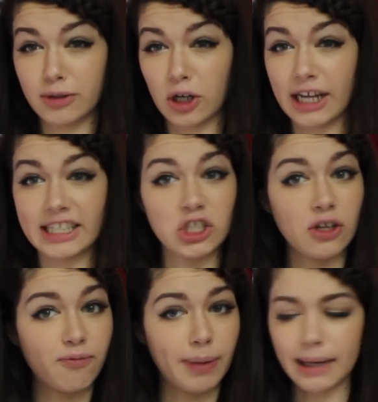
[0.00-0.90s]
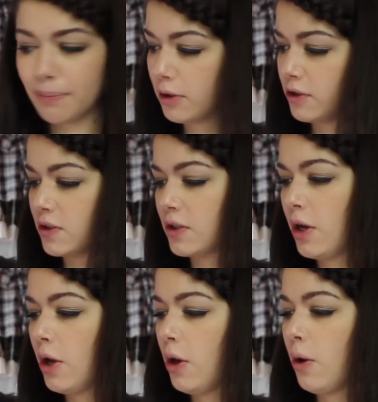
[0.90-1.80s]
collection of papers
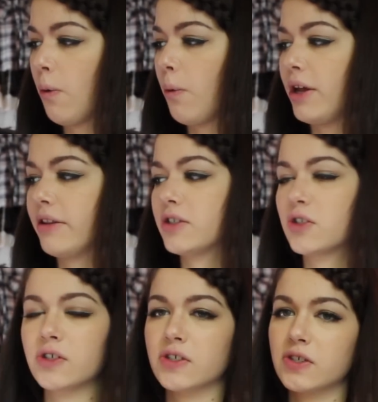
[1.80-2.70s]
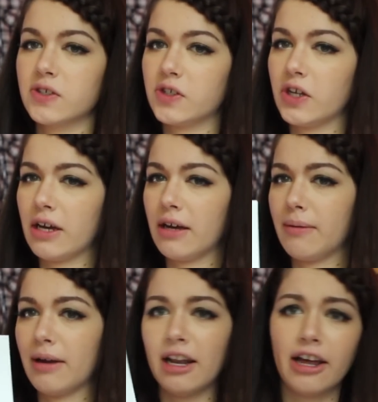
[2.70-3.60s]
where there's just
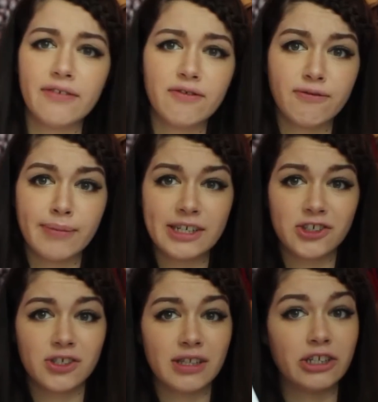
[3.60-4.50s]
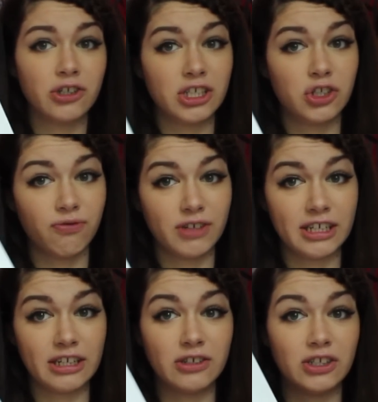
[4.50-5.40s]
a lot of information that you need to
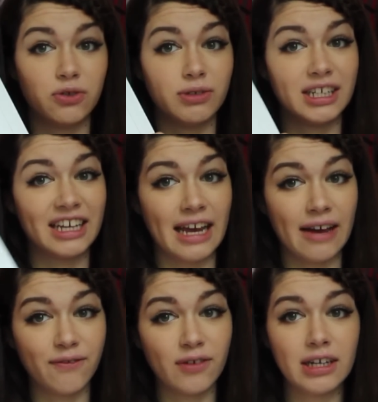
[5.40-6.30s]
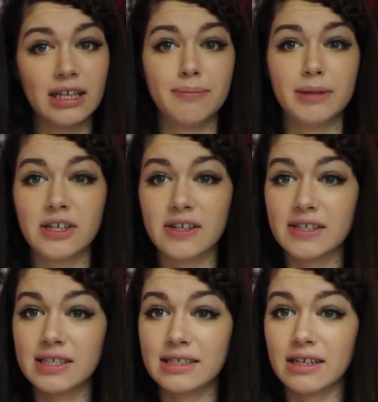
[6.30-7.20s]
read, and you need to read it carefully
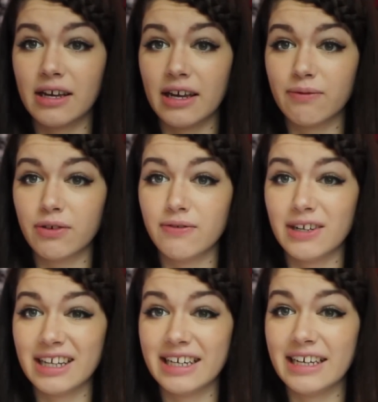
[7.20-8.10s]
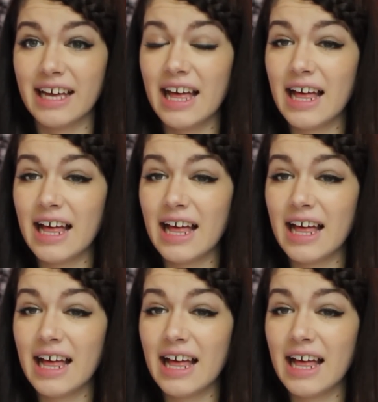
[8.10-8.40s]
because it will really...